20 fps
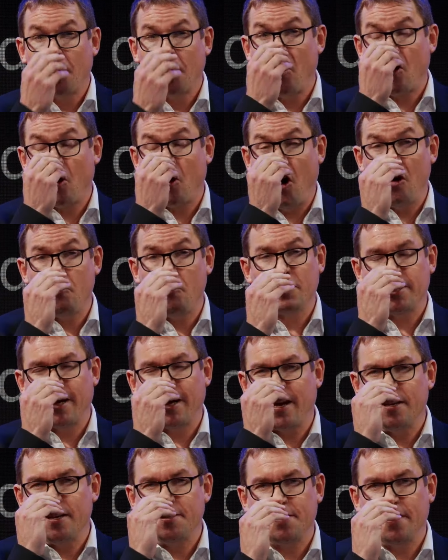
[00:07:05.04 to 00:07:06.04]
Hong Kong, which I
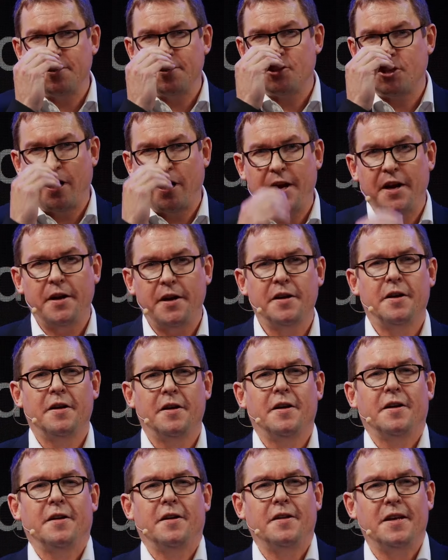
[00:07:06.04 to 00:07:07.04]
guess is China
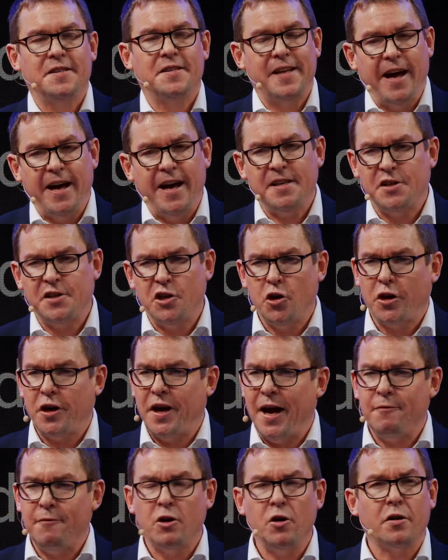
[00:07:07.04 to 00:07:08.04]
these days, and you can
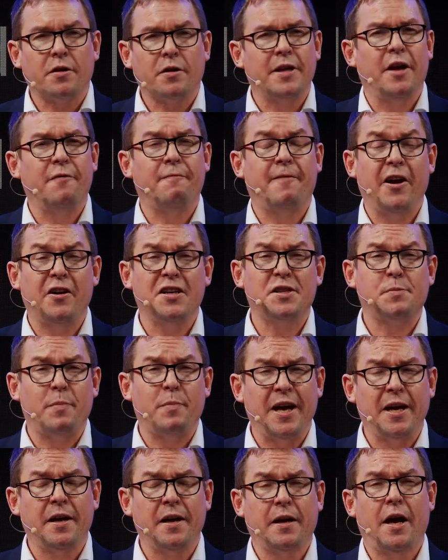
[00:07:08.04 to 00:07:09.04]
have a look. There are various
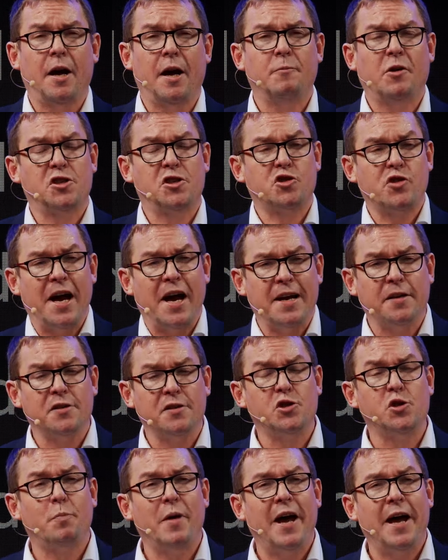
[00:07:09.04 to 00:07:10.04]
big Australian
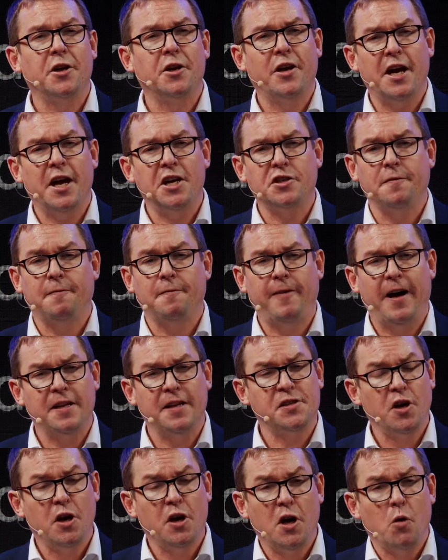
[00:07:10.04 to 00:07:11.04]
superannuation
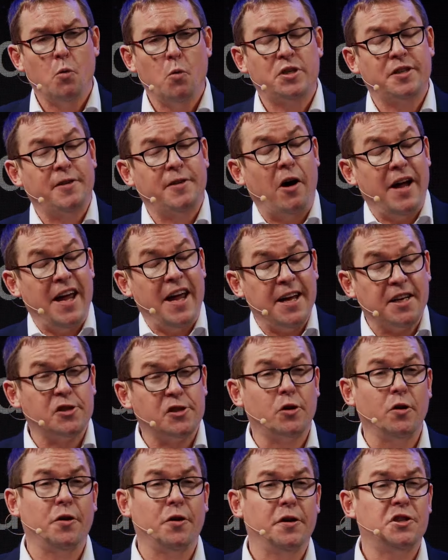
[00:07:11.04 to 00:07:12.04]
funds which have now
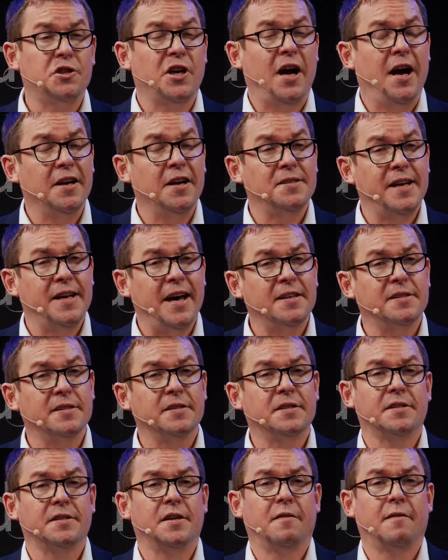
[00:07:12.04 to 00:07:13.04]
excluded Chinese
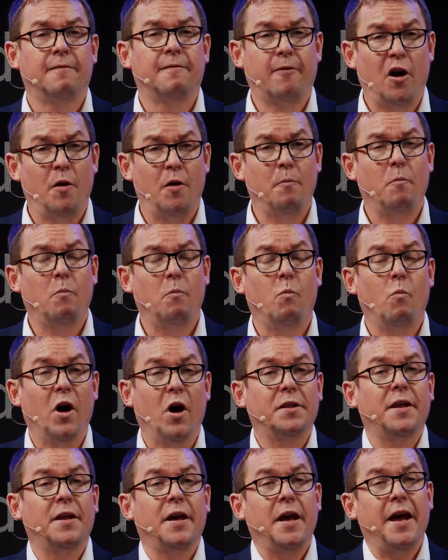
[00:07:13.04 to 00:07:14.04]
assets from
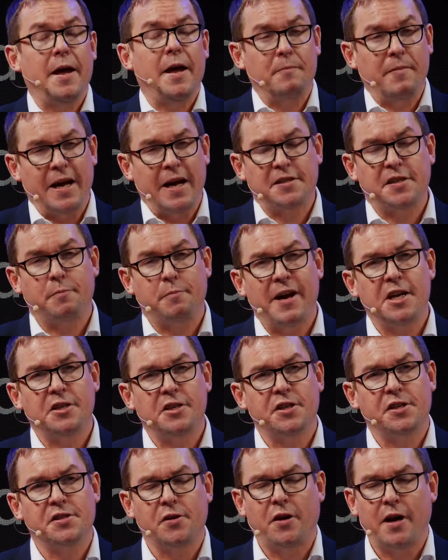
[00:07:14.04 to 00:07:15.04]
what their asset
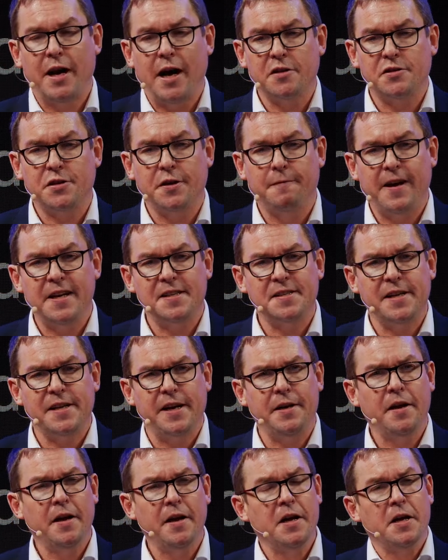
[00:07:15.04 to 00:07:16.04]
managers are allowed to invest
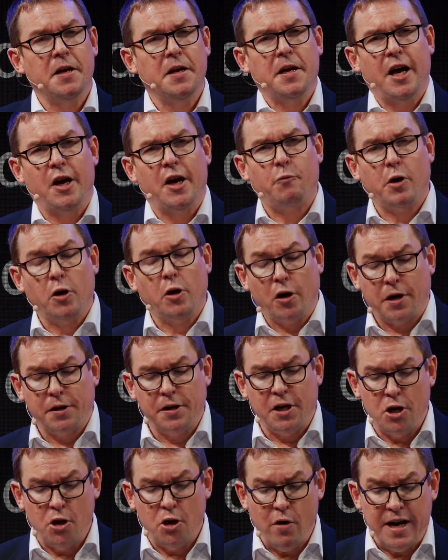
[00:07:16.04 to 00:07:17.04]
in. And if we look in
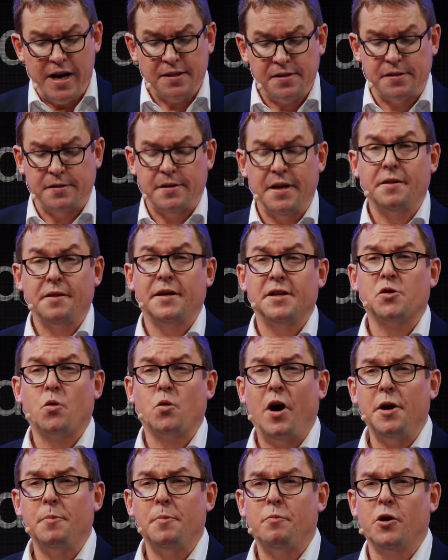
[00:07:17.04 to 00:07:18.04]
the US, there's
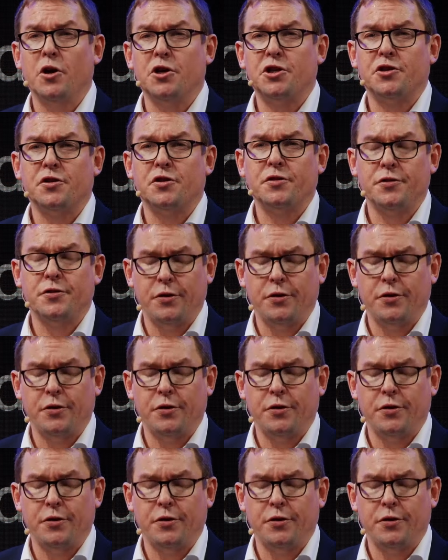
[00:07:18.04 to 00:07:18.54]
quite a push